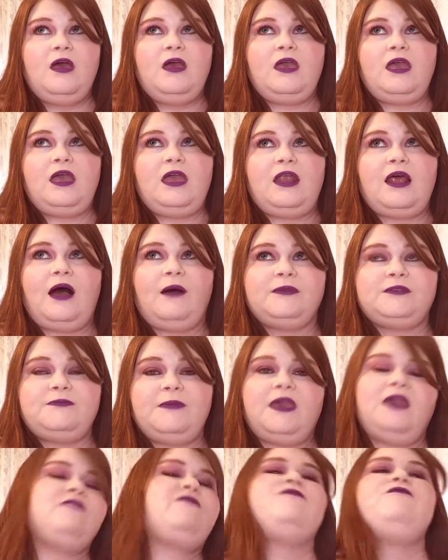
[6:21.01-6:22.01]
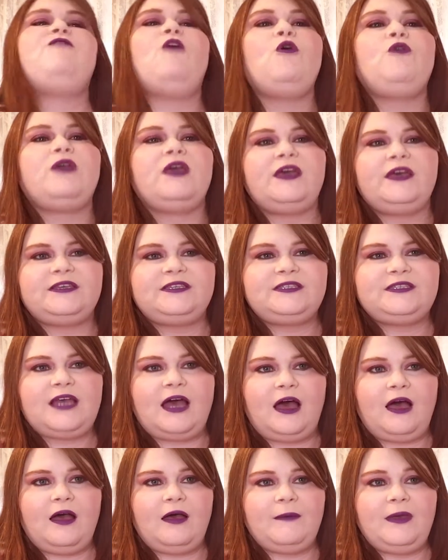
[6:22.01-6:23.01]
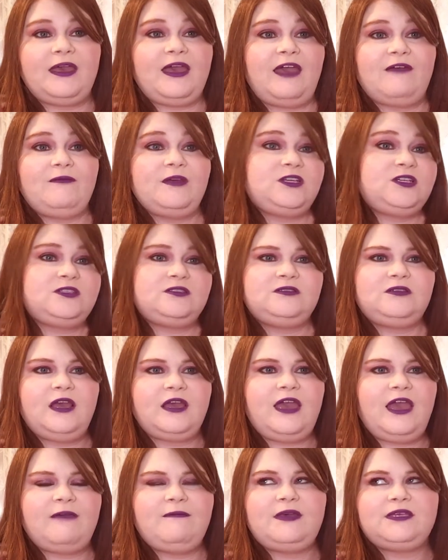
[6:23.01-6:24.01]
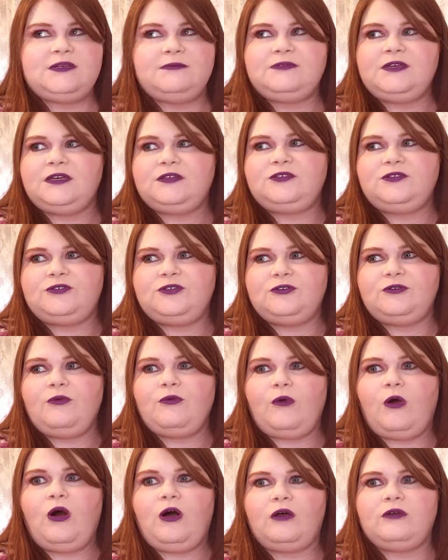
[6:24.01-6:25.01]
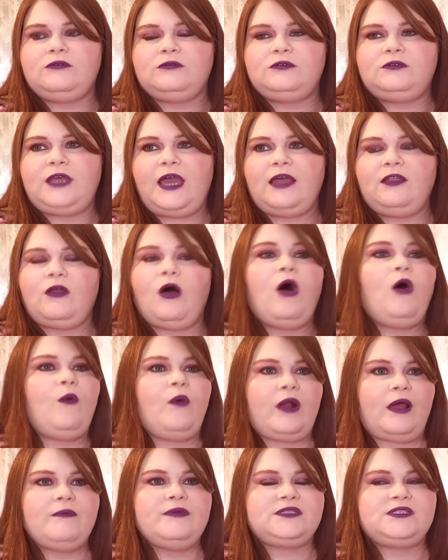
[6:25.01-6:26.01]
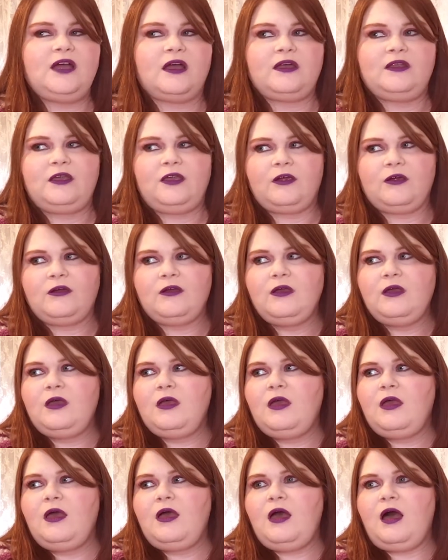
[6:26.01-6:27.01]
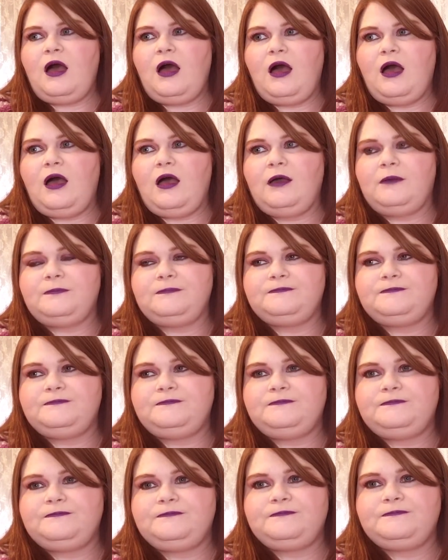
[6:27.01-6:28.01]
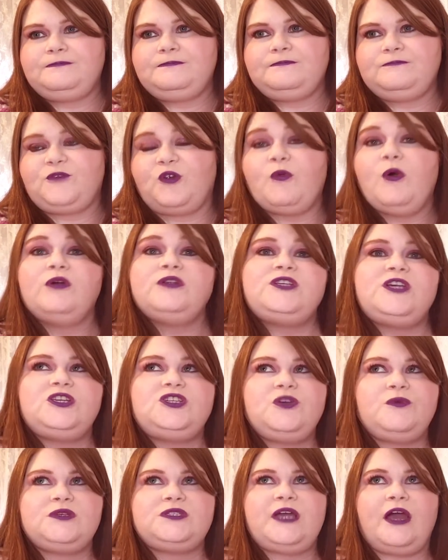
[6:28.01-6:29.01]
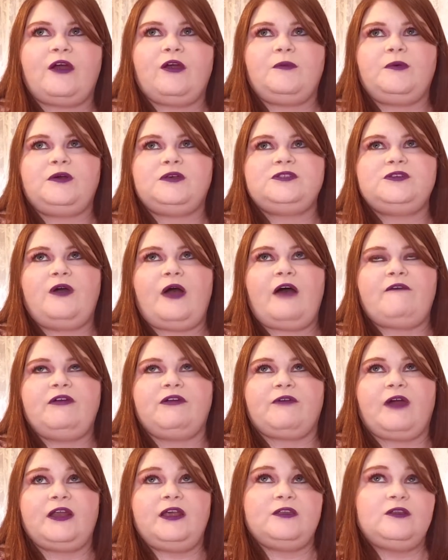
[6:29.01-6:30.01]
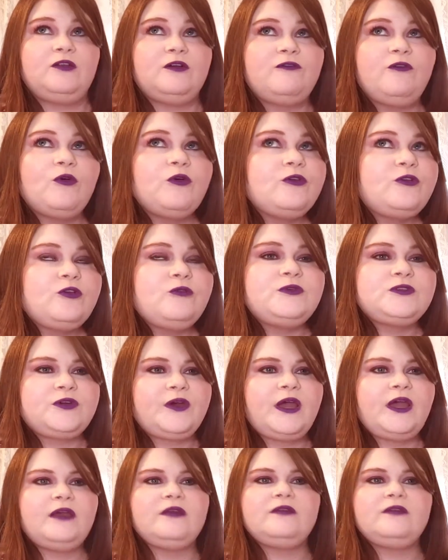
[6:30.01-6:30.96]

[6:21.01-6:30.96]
It helped me focus. It gave me something to do all day long when I was stuck in here. Remote teaching was terrible, so having writing to look forward to was great.